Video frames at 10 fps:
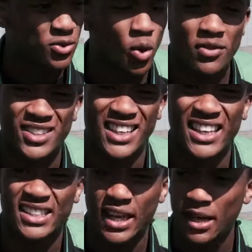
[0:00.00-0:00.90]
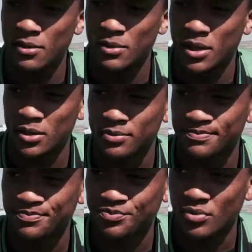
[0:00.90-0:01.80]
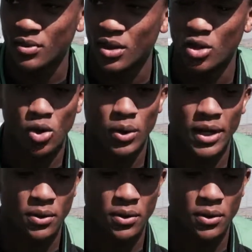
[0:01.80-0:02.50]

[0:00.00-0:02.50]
for Of the Light came, when